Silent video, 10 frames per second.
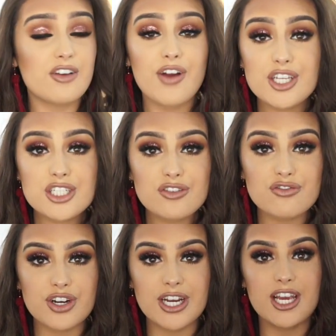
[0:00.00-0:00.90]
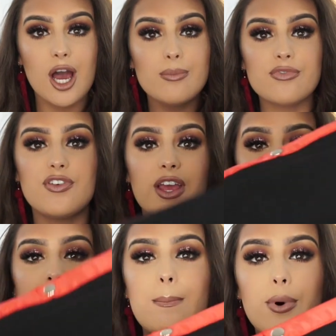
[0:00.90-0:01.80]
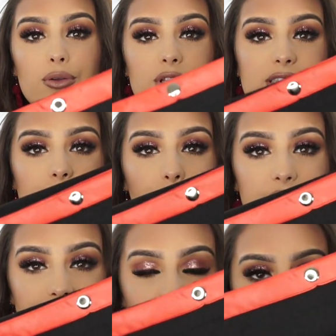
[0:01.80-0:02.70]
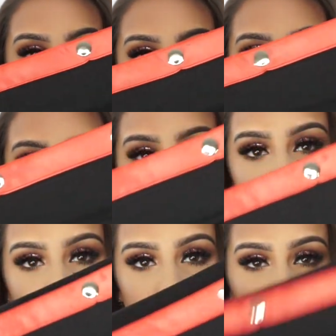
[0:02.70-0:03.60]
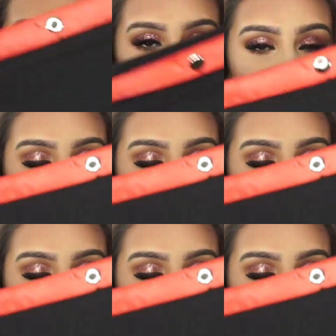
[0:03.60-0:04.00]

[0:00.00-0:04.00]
they're actually really comfy. But on the side, they've got these like a red